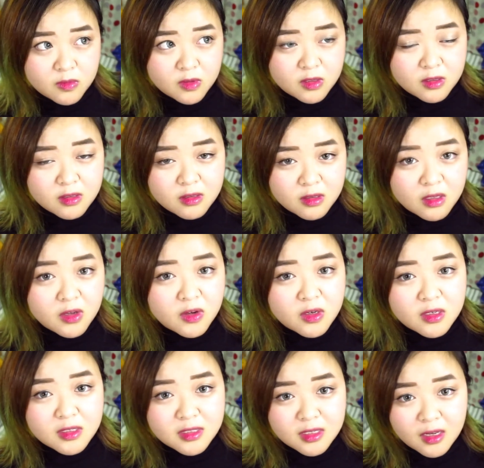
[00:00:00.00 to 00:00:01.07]
the
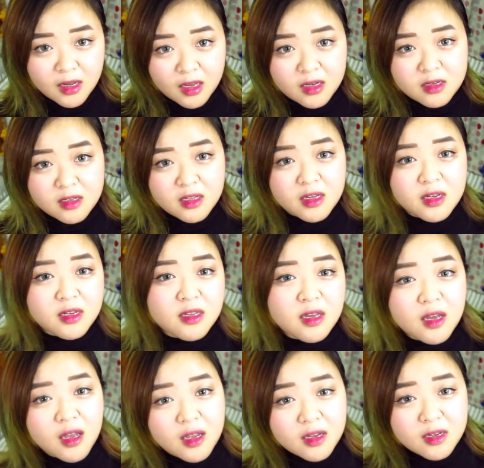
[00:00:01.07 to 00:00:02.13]
learner's guideline
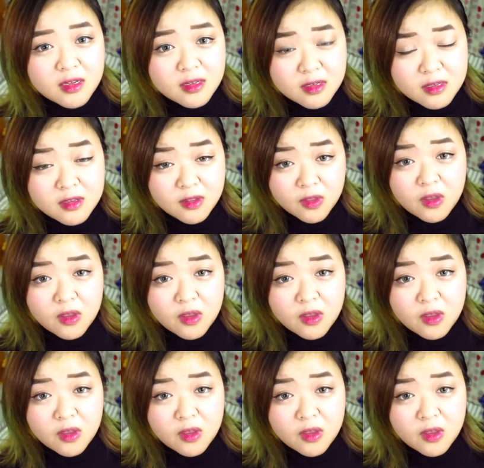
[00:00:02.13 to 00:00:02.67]
kind of